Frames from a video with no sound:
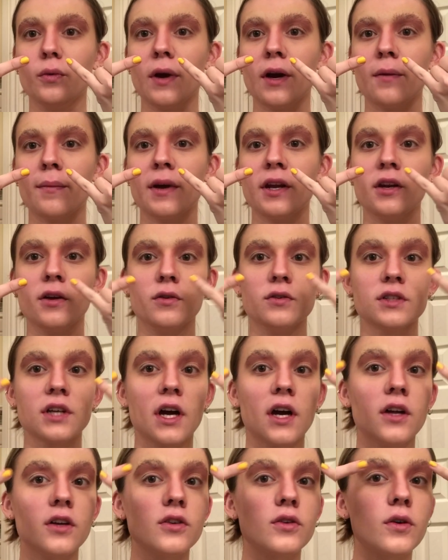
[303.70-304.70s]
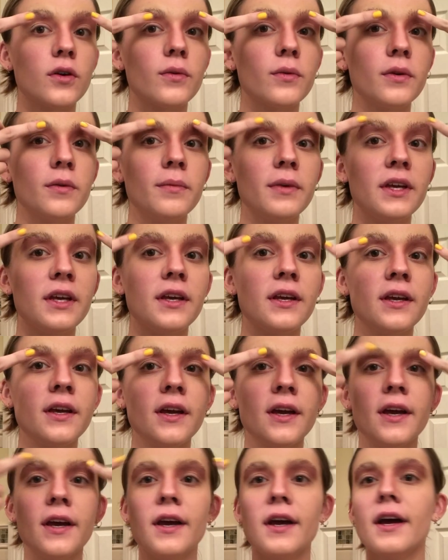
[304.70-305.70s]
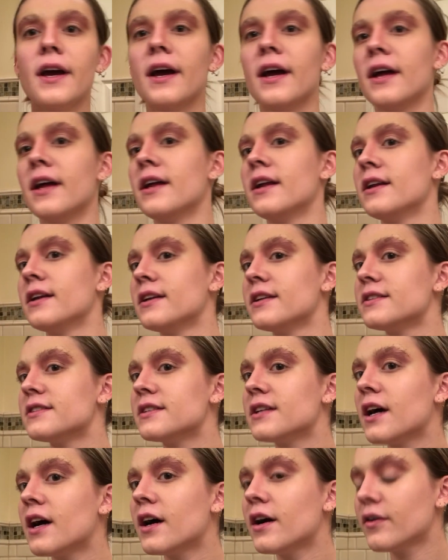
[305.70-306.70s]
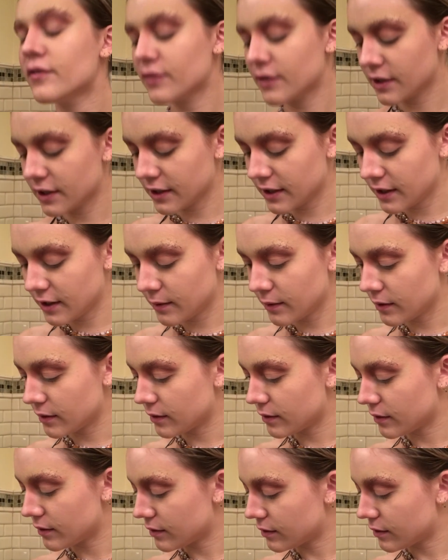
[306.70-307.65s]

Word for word: where my nose contour would be, and it's not really...